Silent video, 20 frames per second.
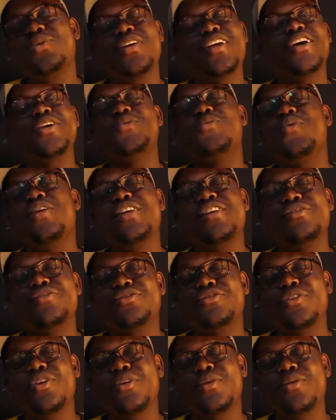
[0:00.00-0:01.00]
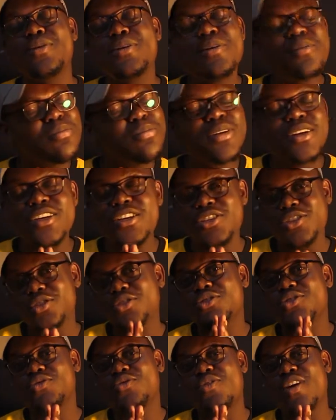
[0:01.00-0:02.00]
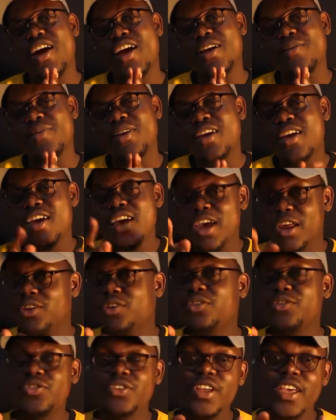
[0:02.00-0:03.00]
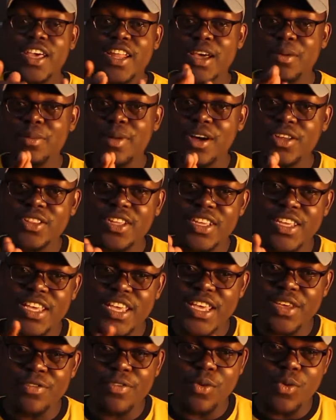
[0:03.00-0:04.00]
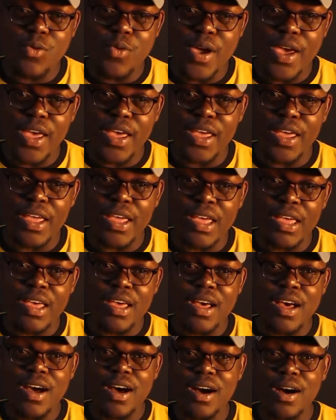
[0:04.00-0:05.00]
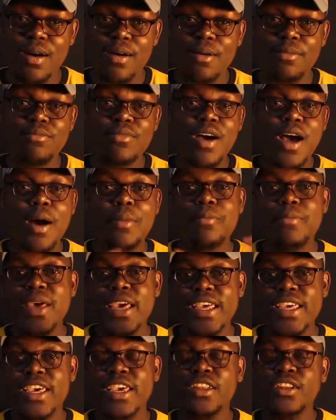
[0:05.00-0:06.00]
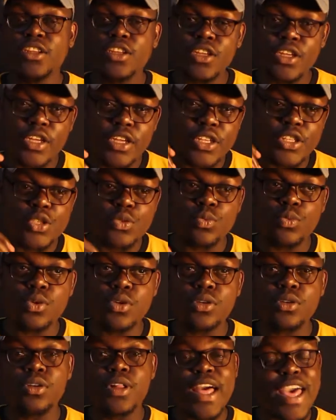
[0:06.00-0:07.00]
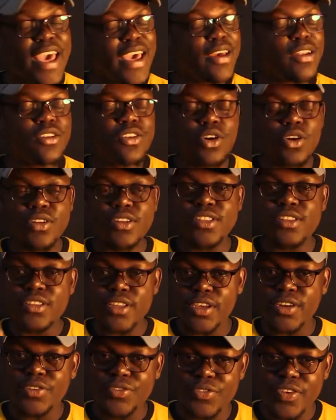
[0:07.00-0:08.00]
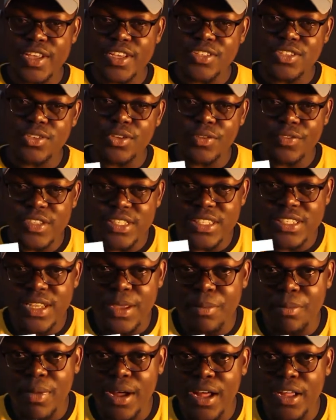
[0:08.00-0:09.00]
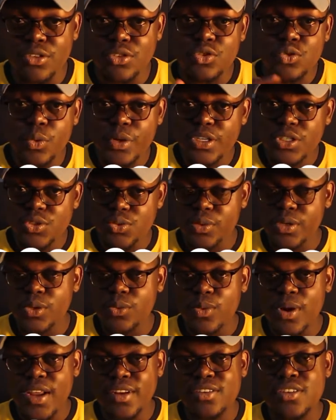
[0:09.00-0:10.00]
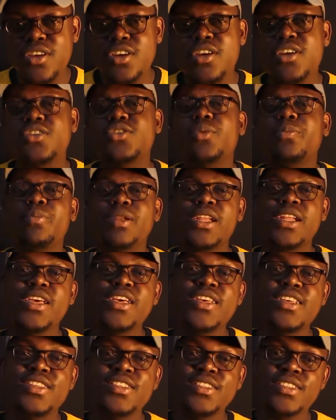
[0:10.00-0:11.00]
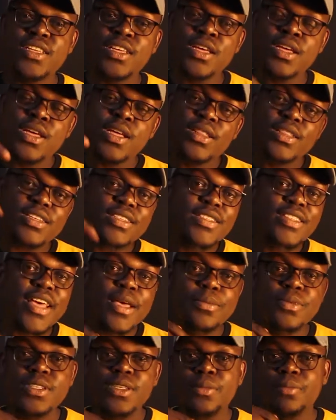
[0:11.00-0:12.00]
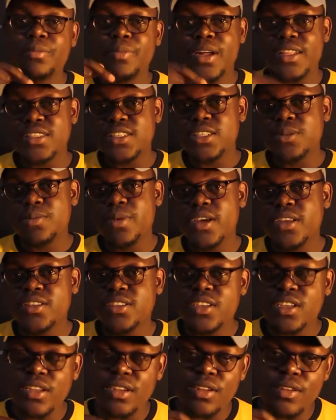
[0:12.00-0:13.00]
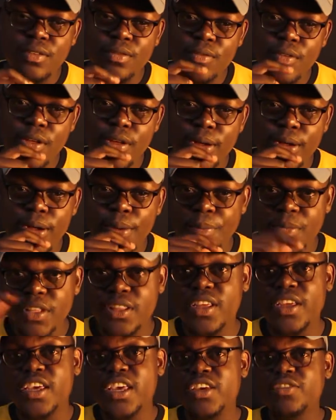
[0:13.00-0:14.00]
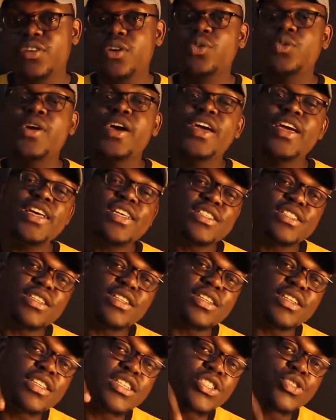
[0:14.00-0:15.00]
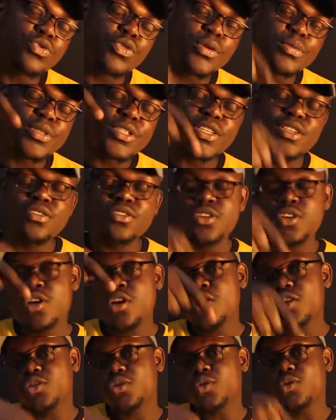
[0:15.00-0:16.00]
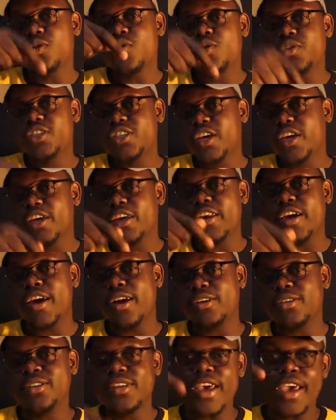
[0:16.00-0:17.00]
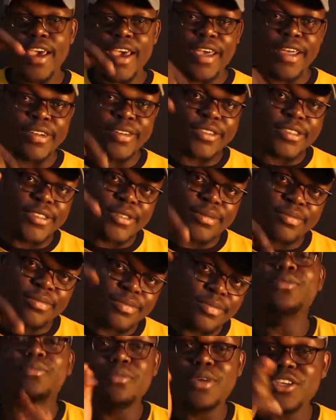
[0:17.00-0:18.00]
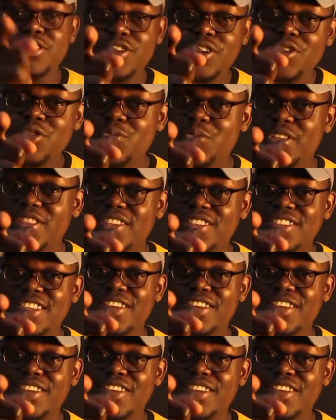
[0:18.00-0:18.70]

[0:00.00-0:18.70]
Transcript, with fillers: what are you waiting for? Please subscribe. And don't forget about the giveaway um, I'm making. It will end on the 31st of December 2021. So please the steps in participating uh, in the giveaway is in the description so go check it out and Make sure you win this